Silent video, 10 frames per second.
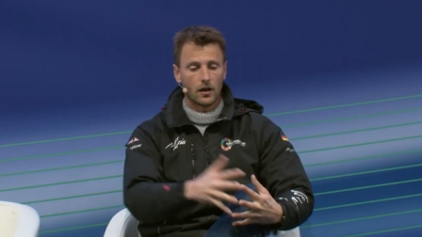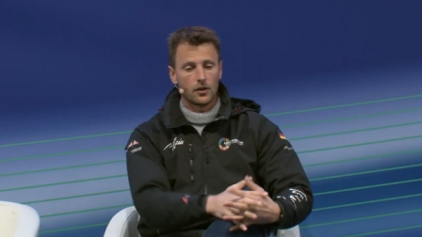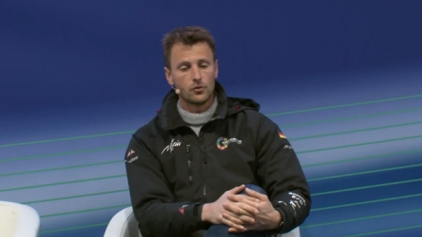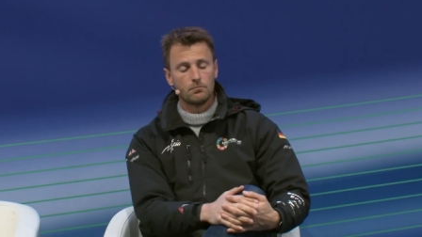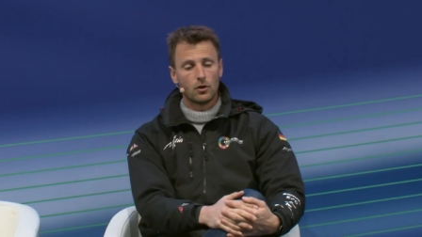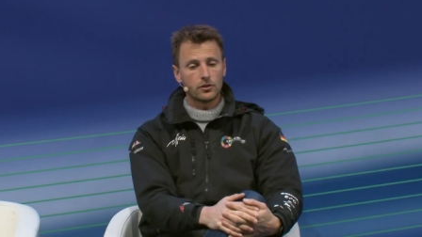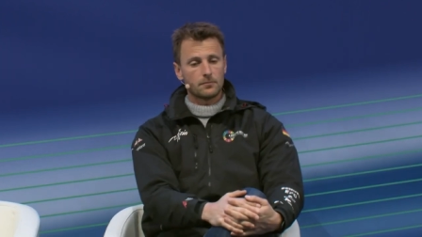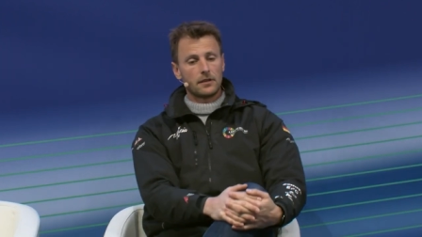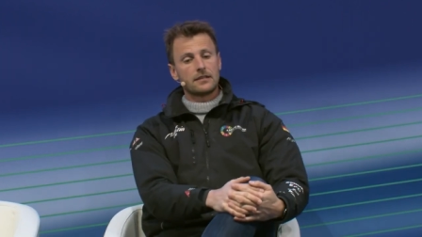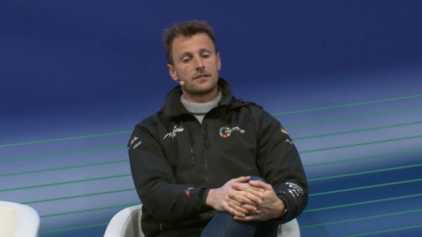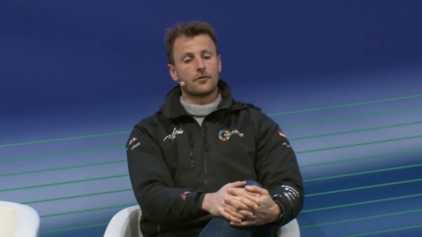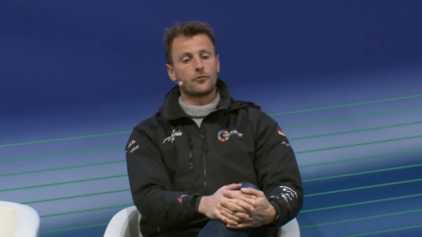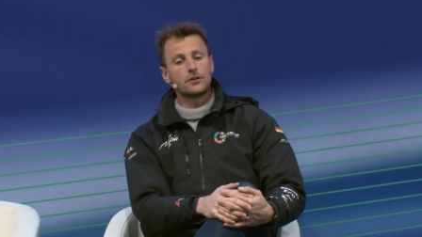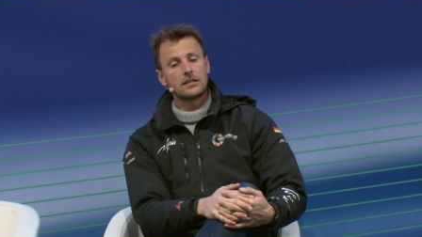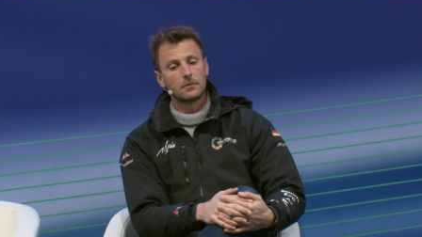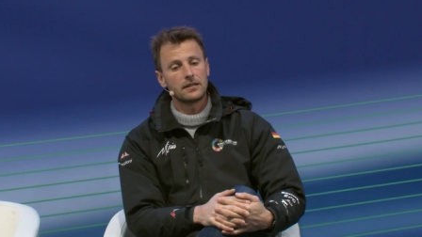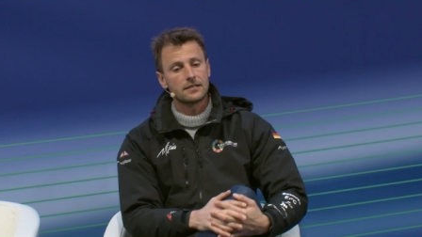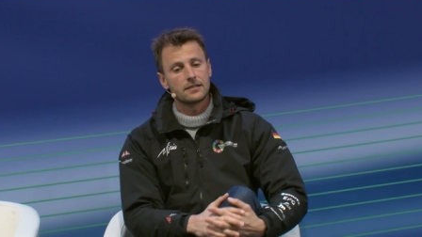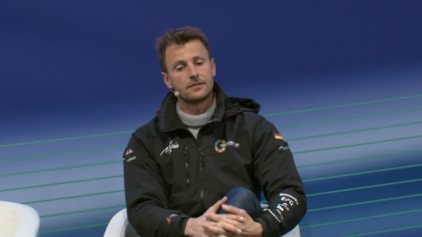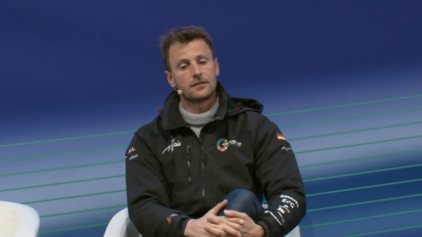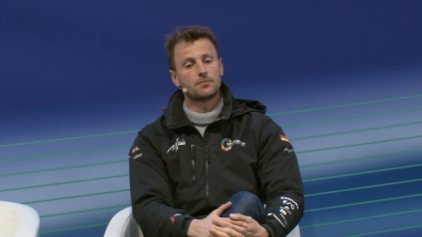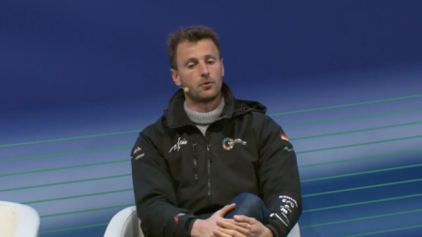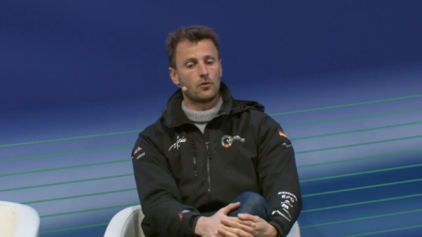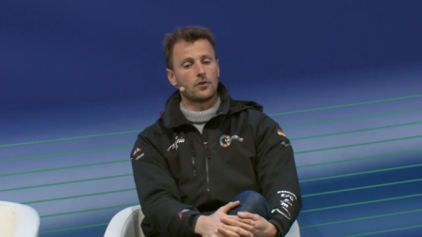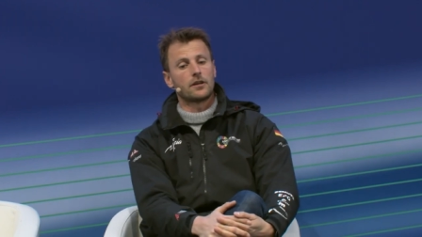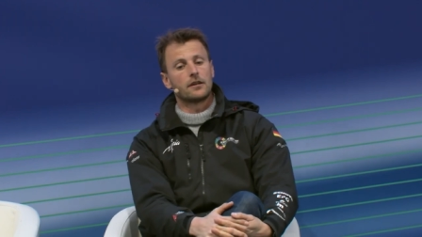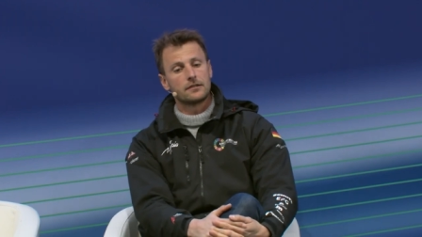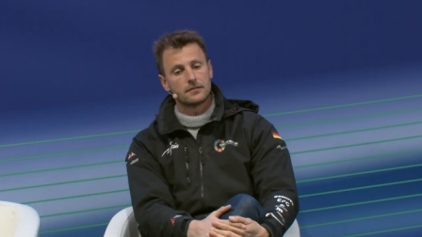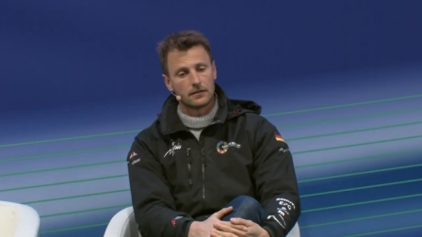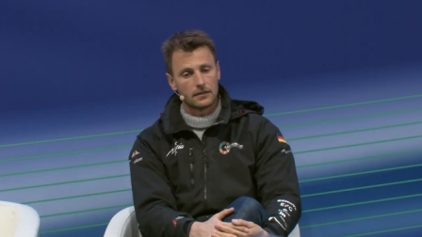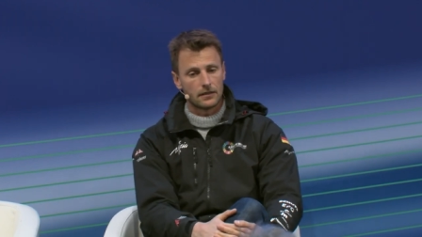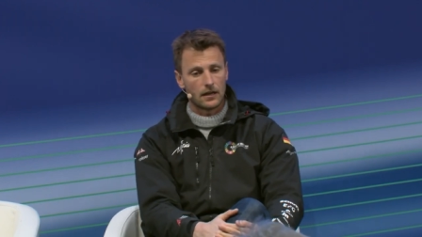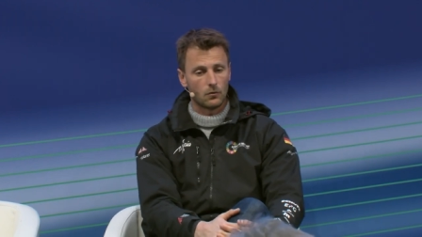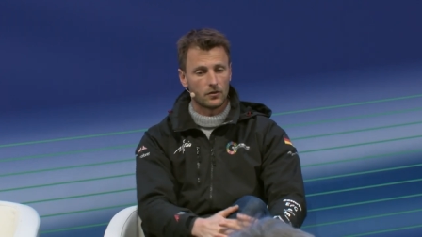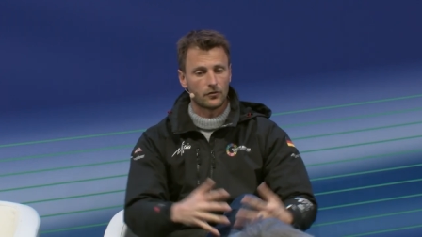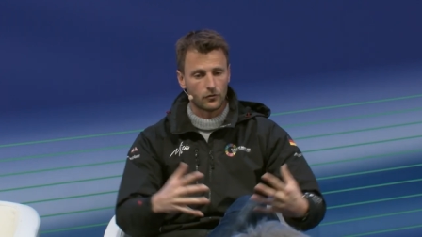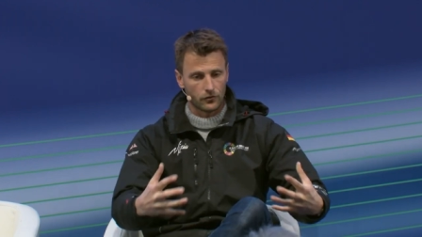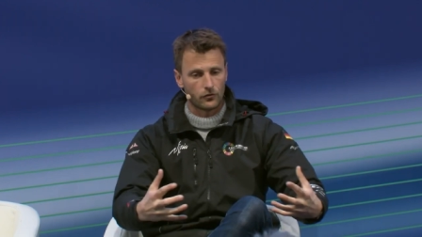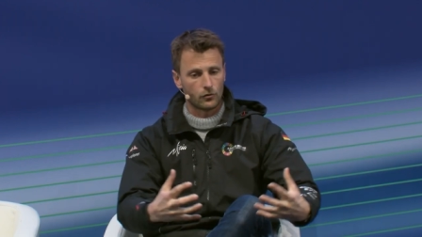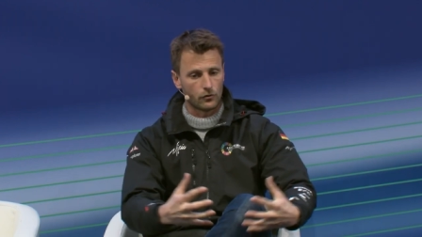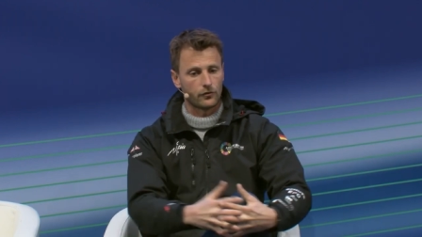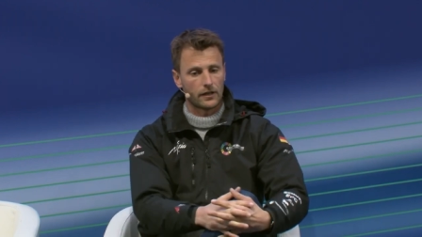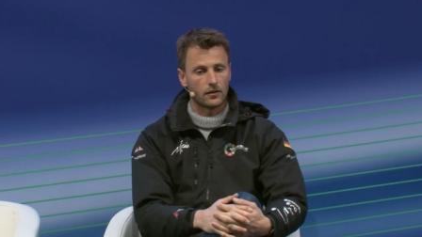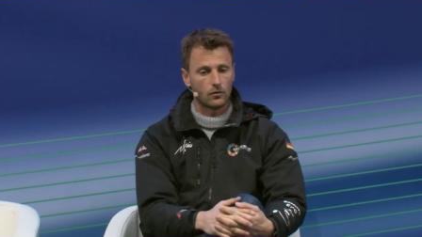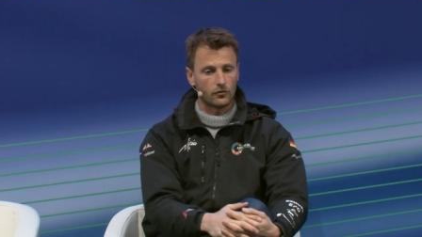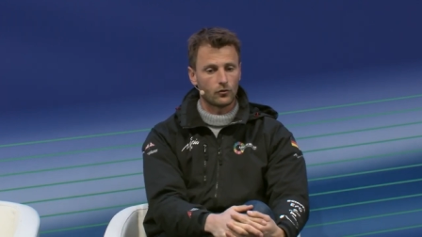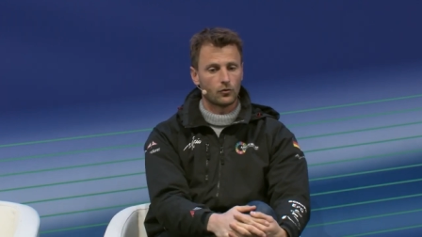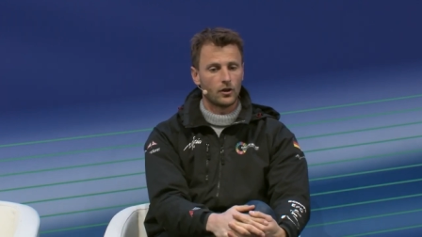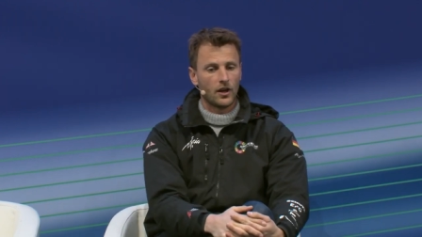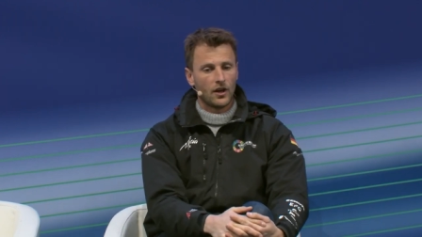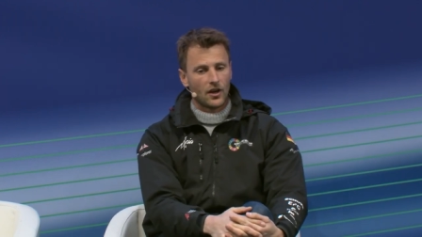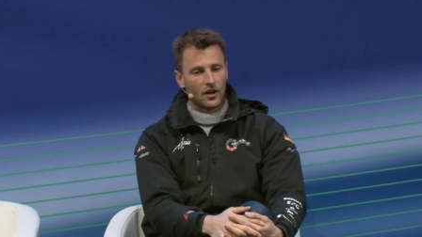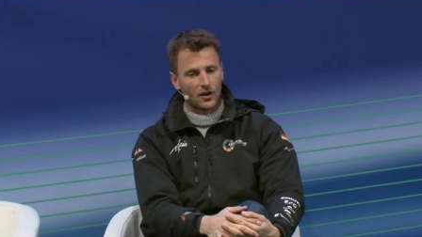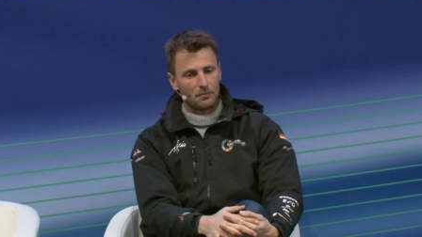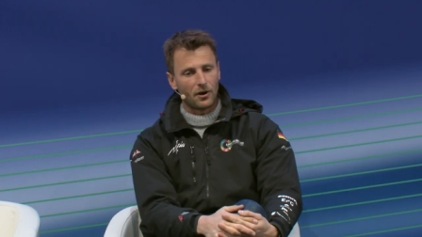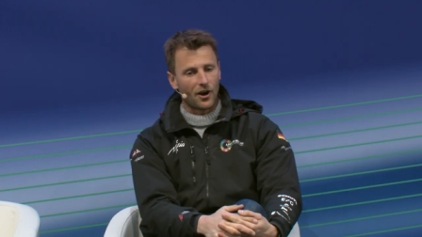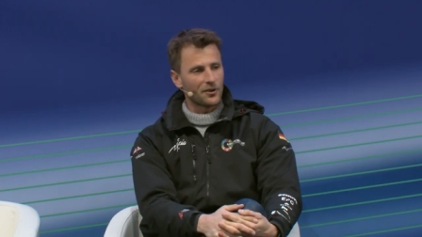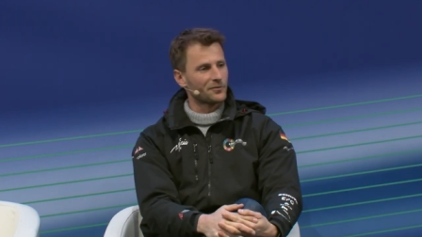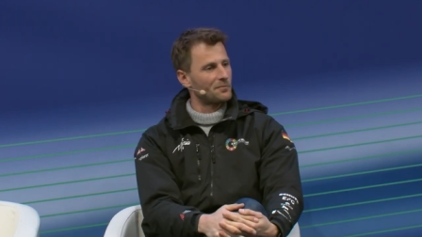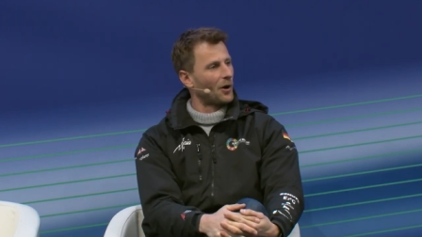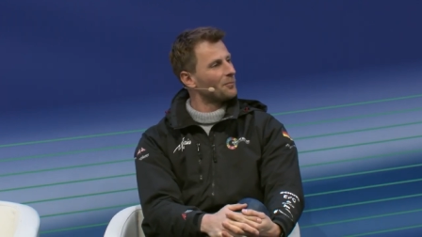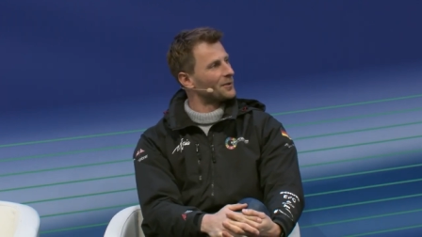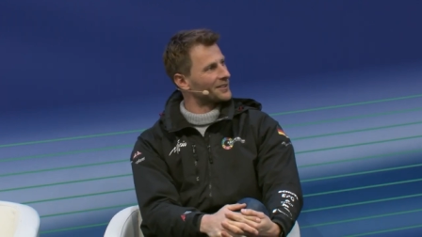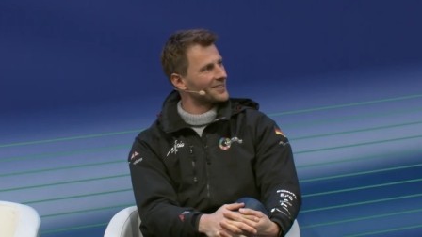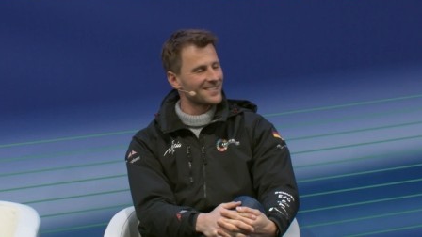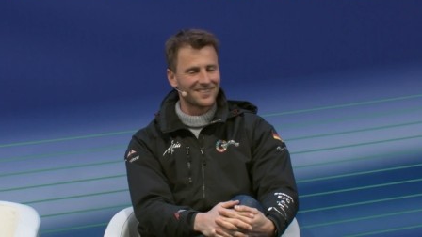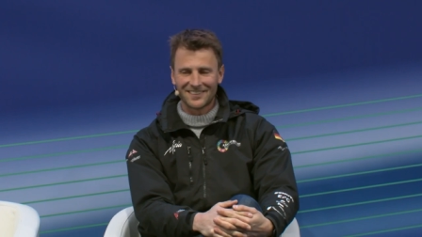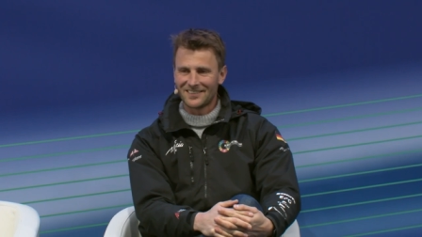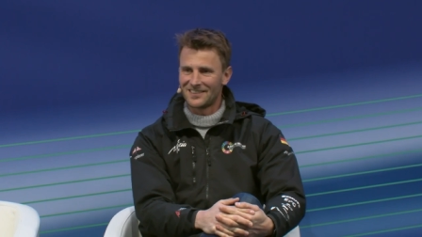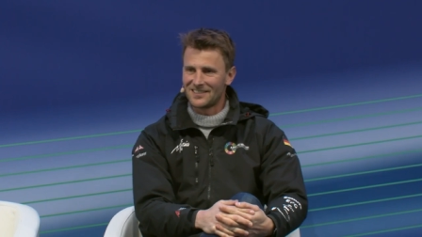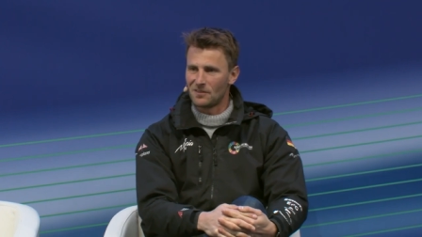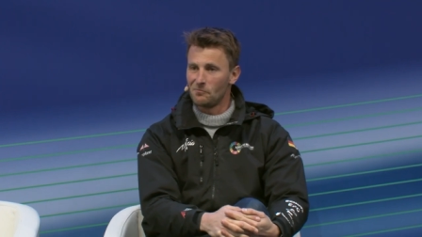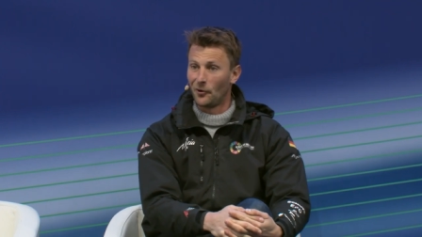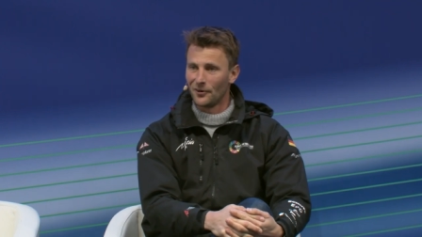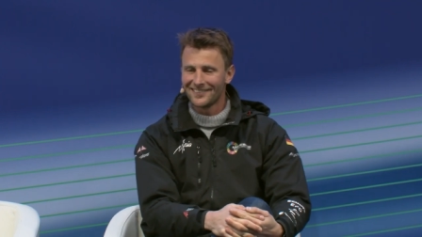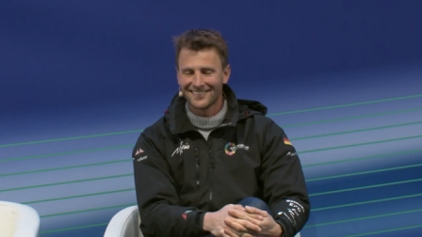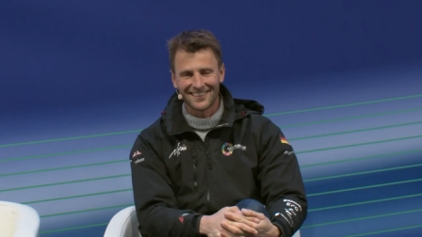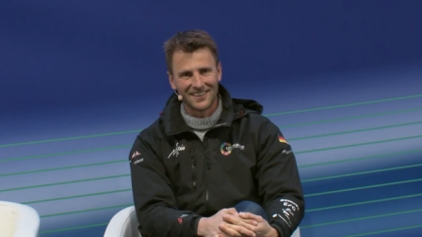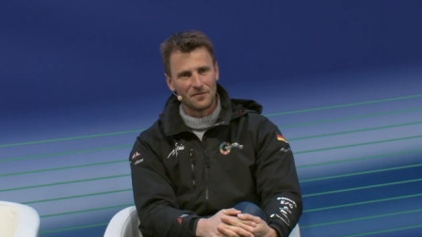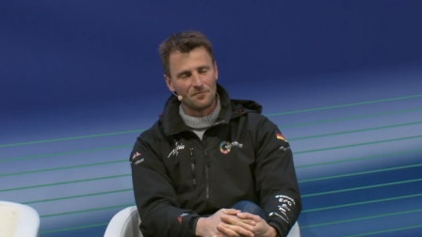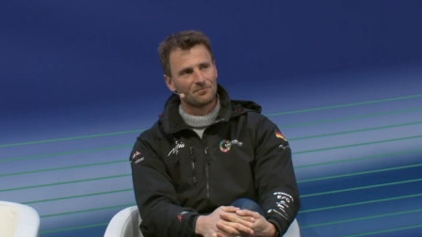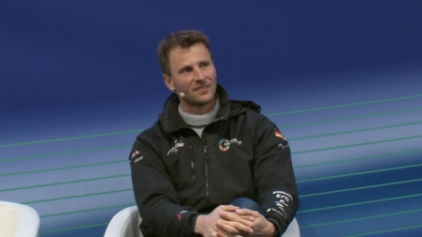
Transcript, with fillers: a new boat, the Malizia 3, the Malizia Sea Explorer, and uh, I was sort of like also uh, part of the boat builders uh, at some point. Um,